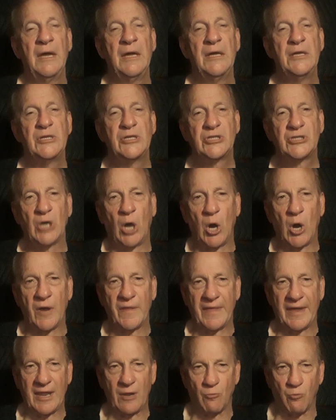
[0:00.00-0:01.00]
Sorry
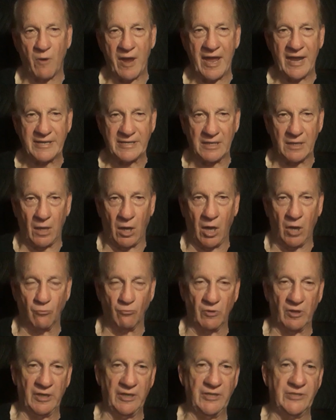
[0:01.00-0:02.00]
that I ranted on
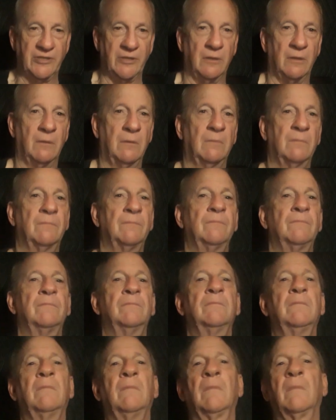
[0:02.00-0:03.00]
religion,
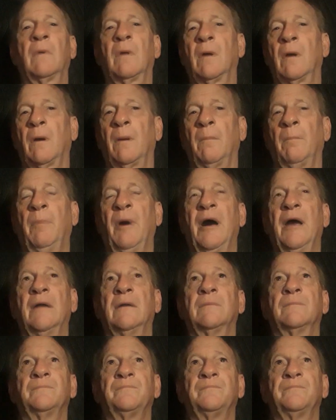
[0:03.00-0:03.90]
but